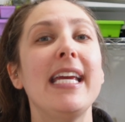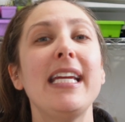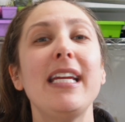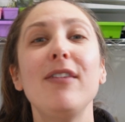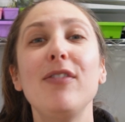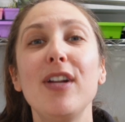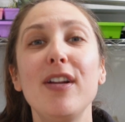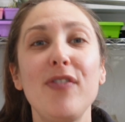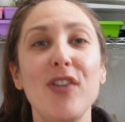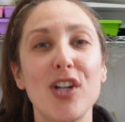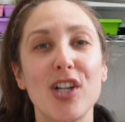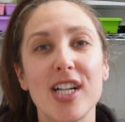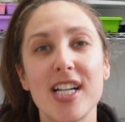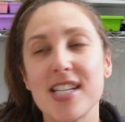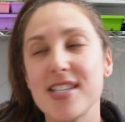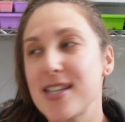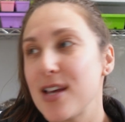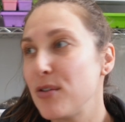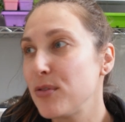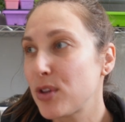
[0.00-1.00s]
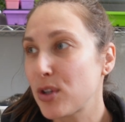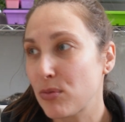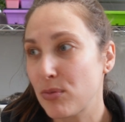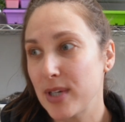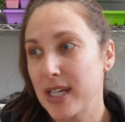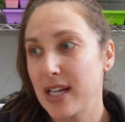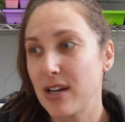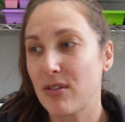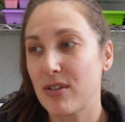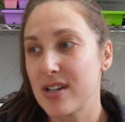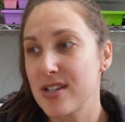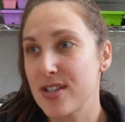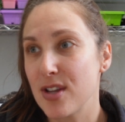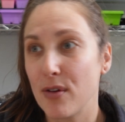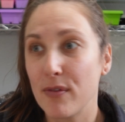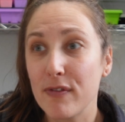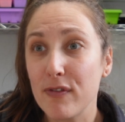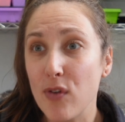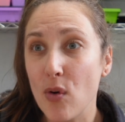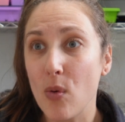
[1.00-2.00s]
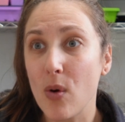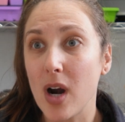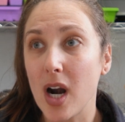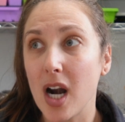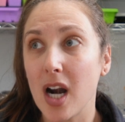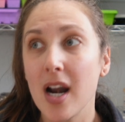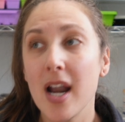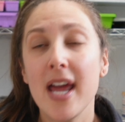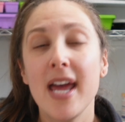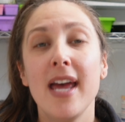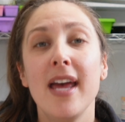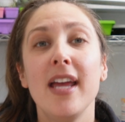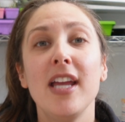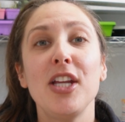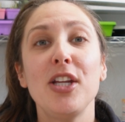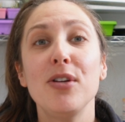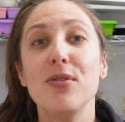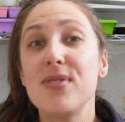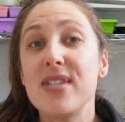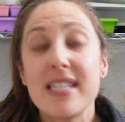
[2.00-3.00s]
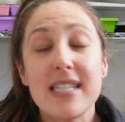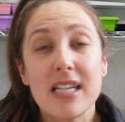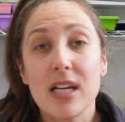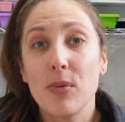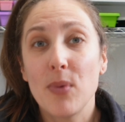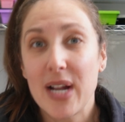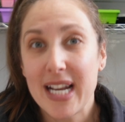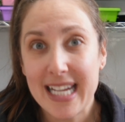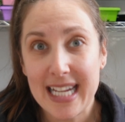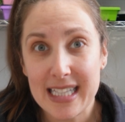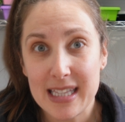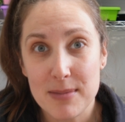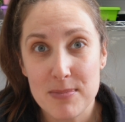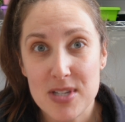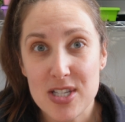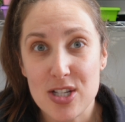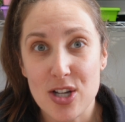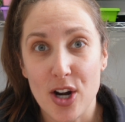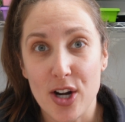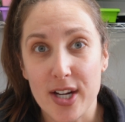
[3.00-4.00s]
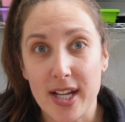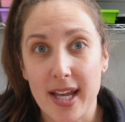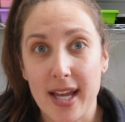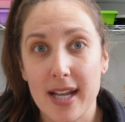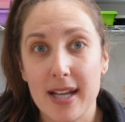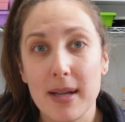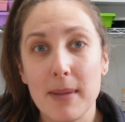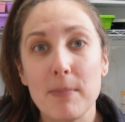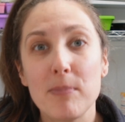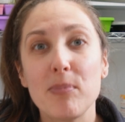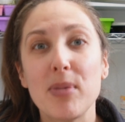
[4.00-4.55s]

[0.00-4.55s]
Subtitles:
Even if you're in a zone 3 or a zone 4, you still want to get them started.